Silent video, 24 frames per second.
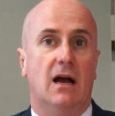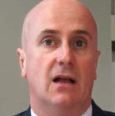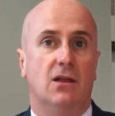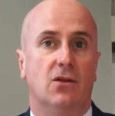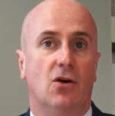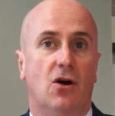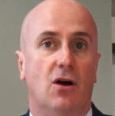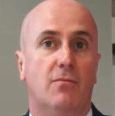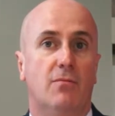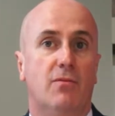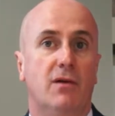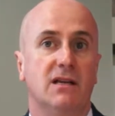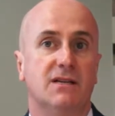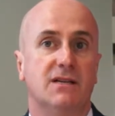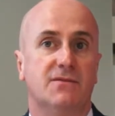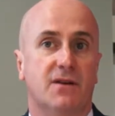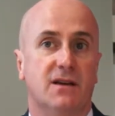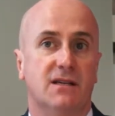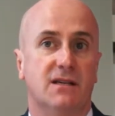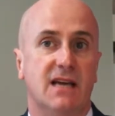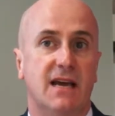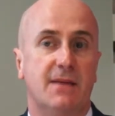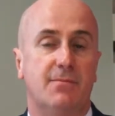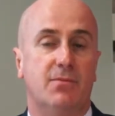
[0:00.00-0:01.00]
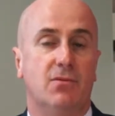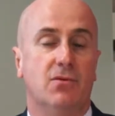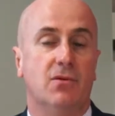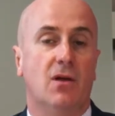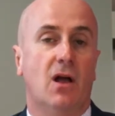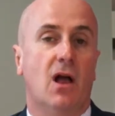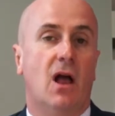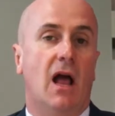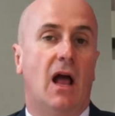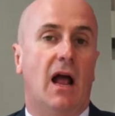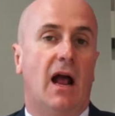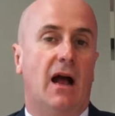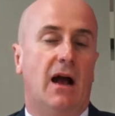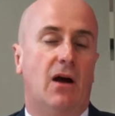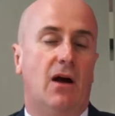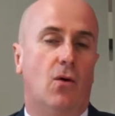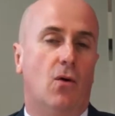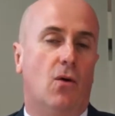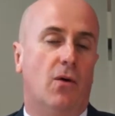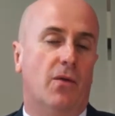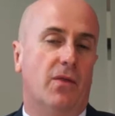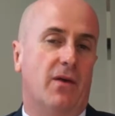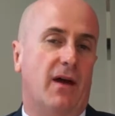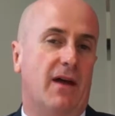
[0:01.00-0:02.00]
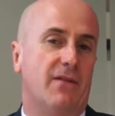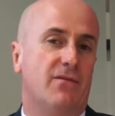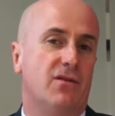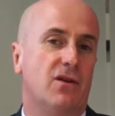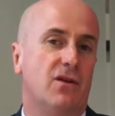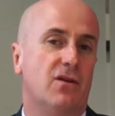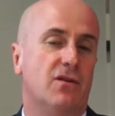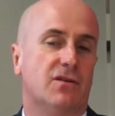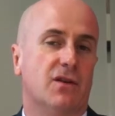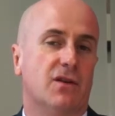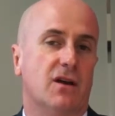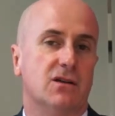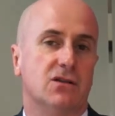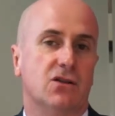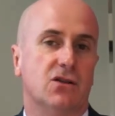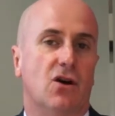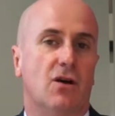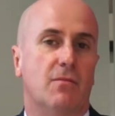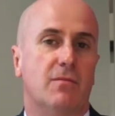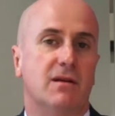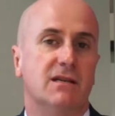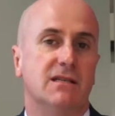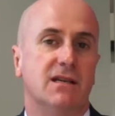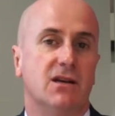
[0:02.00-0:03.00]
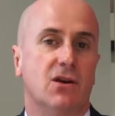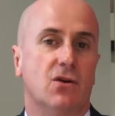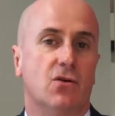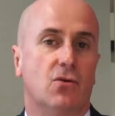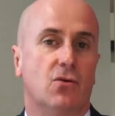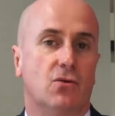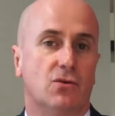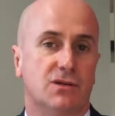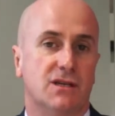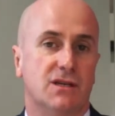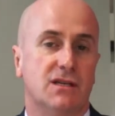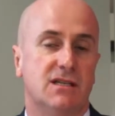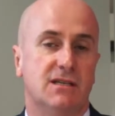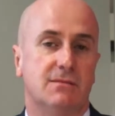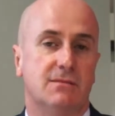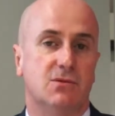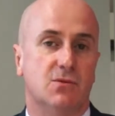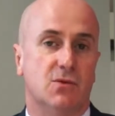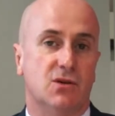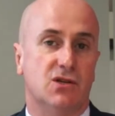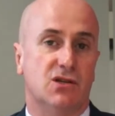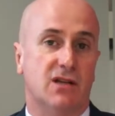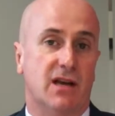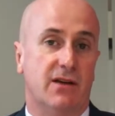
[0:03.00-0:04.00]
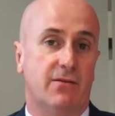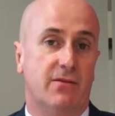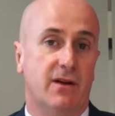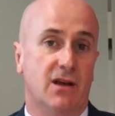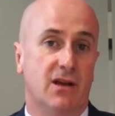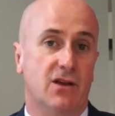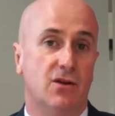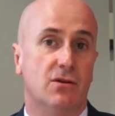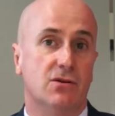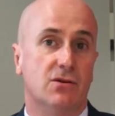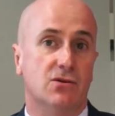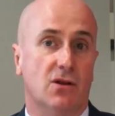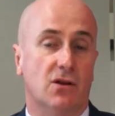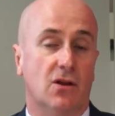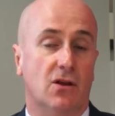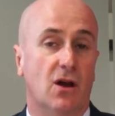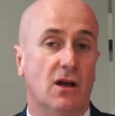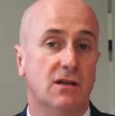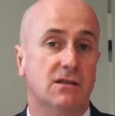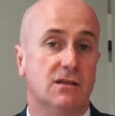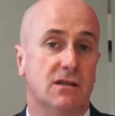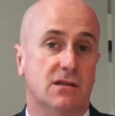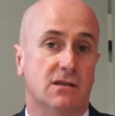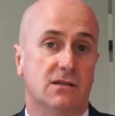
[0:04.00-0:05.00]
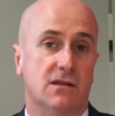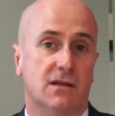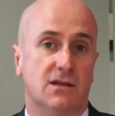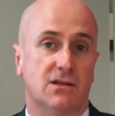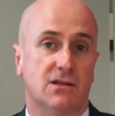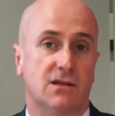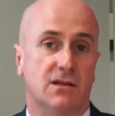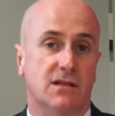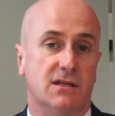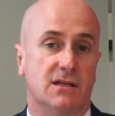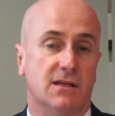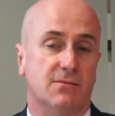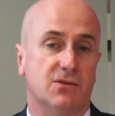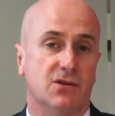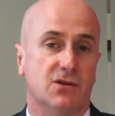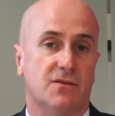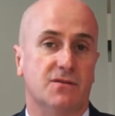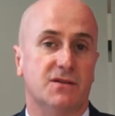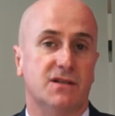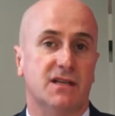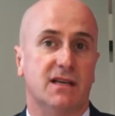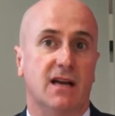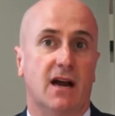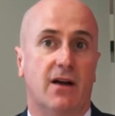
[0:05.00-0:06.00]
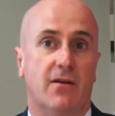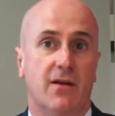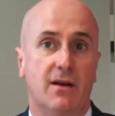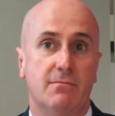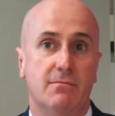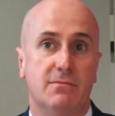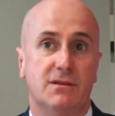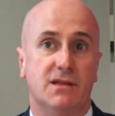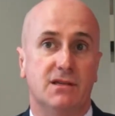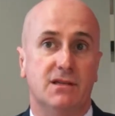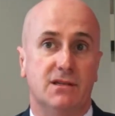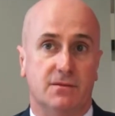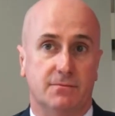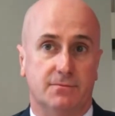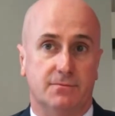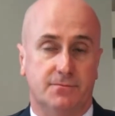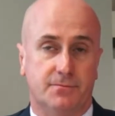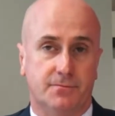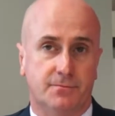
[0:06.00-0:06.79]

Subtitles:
libraries for example, or they've used those libraries in core systems which they reuse or license, such as some sort of CRM system